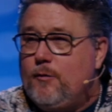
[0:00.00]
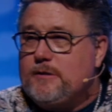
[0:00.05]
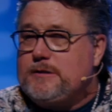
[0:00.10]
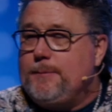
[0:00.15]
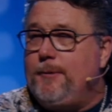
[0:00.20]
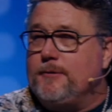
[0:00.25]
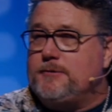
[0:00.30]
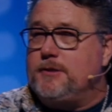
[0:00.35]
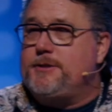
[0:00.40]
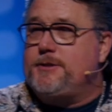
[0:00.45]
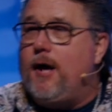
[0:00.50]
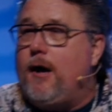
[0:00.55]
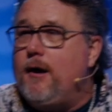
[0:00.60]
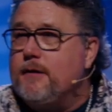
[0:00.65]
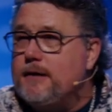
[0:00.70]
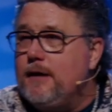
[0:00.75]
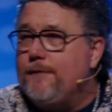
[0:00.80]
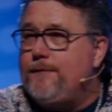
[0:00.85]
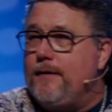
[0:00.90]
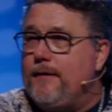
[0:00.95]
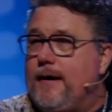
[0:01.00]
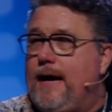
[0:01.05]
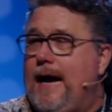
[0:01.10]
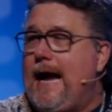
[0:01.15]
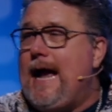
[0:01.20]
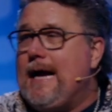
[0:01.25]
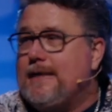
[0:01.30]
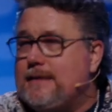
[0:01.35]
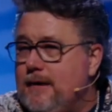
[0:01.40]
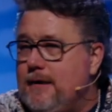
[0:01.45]
We're supposed to talk different,
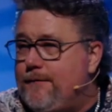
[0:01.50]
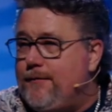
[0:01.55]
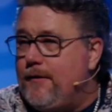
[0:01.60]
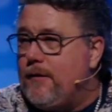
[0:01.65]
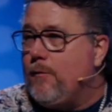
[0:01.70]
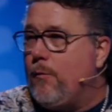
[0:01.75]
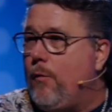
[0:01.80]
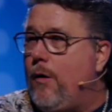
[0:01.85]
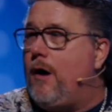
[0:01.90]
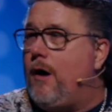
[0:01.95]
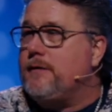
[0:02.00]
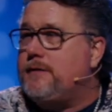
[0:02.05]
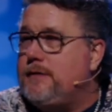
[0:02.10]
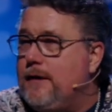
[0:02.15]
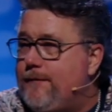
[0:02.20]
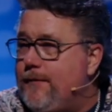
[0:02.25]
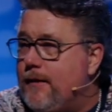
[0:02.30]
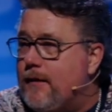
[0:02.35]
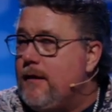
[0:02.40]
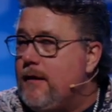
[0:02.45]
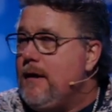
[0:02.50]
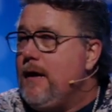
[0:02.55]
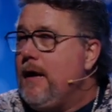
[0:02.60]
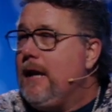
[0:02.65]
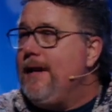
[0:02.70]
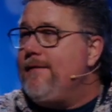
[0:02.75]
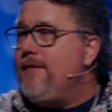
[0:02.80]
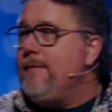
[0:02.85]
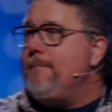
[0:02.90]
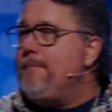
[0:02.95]
act different, walk different.
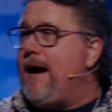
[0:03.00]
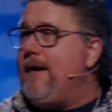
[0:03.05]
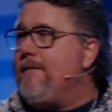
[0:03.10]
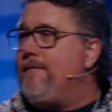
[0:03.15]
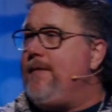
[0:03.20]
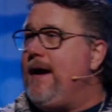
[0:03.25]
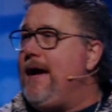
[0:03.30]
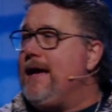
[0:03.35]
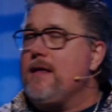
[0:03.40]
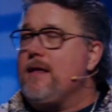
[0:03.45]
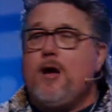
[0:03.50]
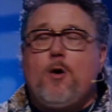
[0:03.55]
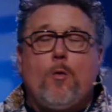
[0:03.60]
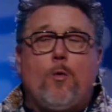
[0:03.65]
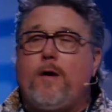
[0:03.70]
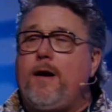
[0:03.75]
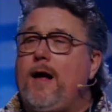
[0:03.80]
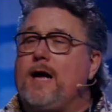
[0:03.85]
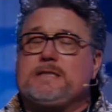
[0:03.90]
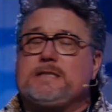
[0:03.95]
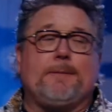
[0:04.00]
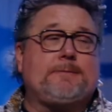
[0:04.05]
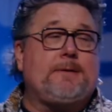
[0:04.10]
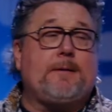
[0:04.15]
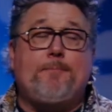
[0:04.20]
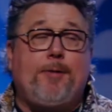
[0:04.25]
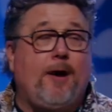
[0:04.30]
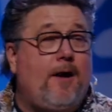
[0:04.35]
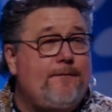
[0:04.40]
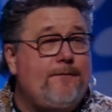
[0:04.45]
Living by faith. We're not supposed
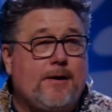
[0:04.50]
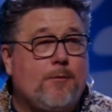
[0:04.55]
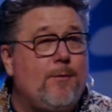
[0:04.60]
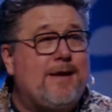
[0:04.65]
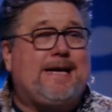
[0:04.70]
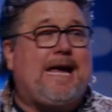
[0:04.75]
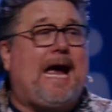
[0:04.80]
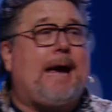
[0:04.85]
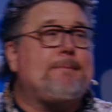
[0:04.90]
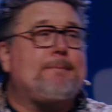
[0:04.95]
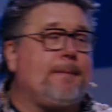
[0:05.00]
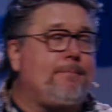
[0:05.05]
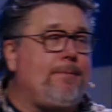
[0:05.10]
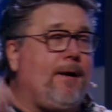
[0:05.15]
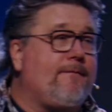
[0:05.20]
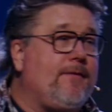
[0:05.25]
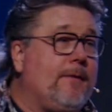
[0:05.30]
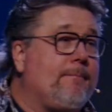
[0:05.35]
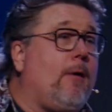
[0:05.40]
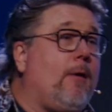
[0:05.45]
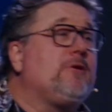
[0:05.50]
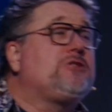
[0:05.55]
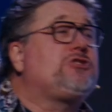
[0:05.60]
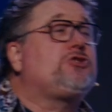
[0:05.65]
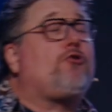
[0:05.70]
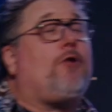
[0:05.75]
to be perfect. We can't be perfect, but we're